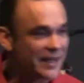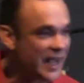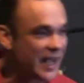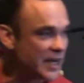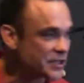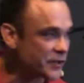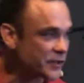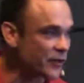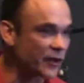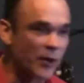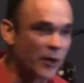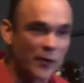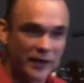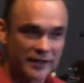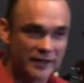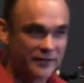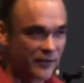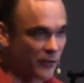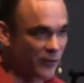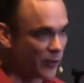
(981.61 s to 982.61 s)
nature
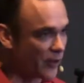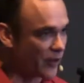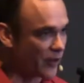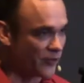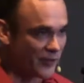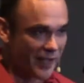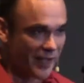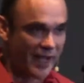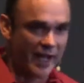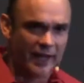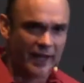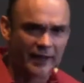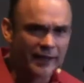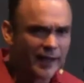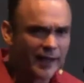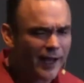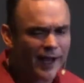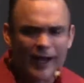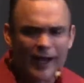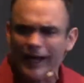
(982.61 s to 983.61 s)
according to the Word of God.
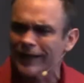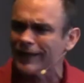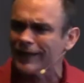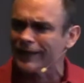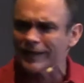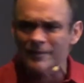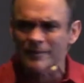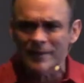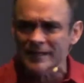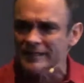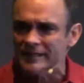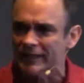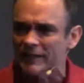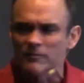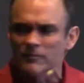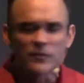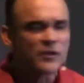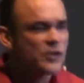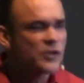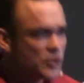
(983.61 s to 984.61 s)
Unlimited.
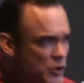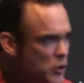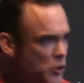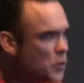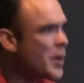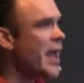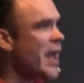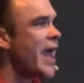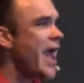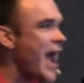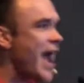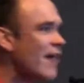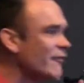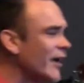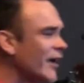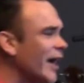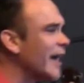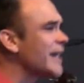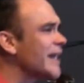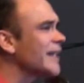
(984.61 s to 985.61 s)
You
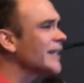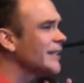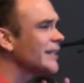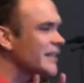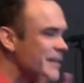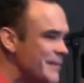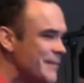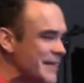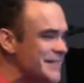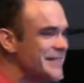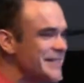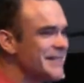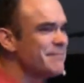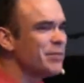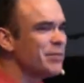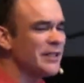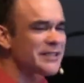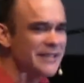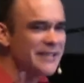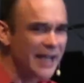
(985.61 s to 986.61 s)
have unlimited
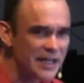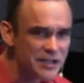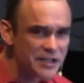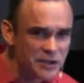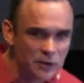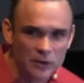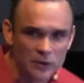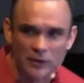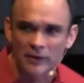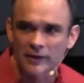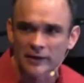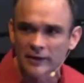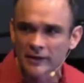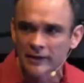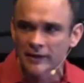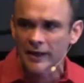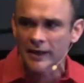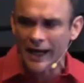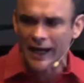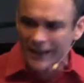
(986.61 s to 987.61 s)
potential.
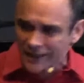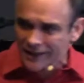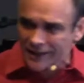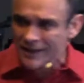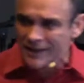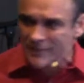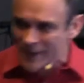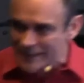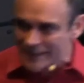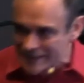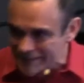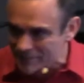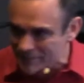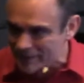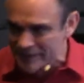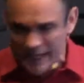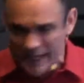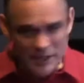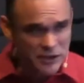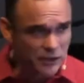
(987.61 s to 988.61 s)
Unlimited
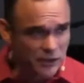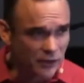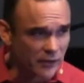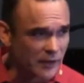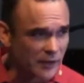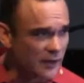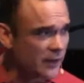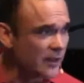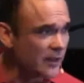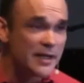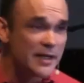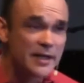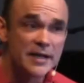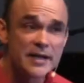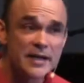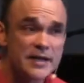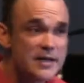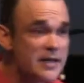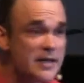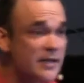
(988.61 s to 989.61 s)
potential.
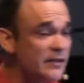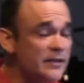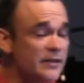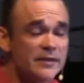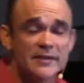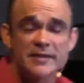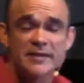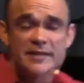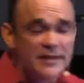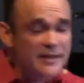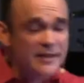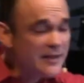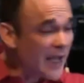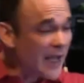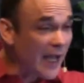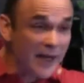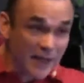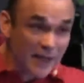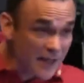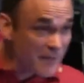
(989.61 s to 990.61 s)
Yes.
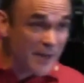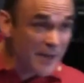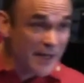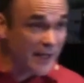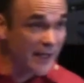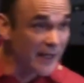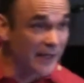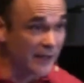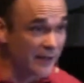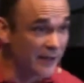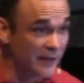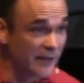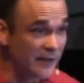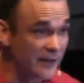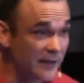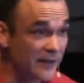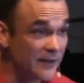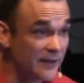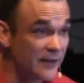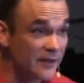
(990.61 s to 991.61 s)
Unlimited.
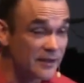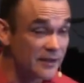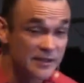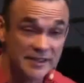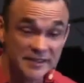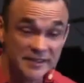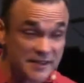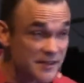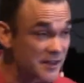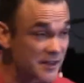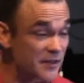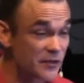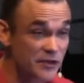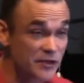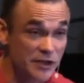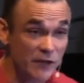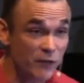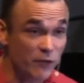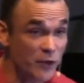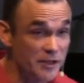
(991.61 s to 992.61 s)
Jesus said,
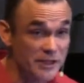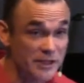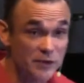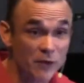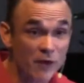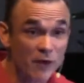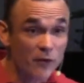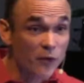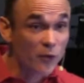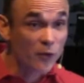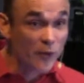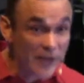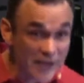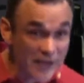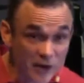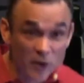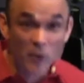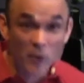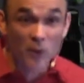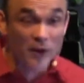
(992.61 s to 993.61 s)
John 14, 12,
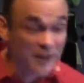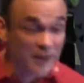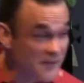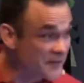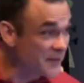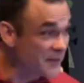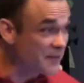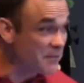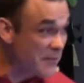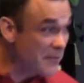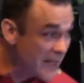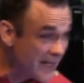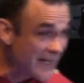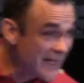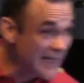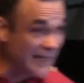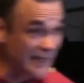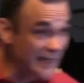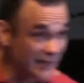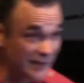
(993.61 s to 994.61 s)
greater works than
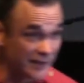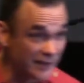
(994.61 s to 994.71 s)
me.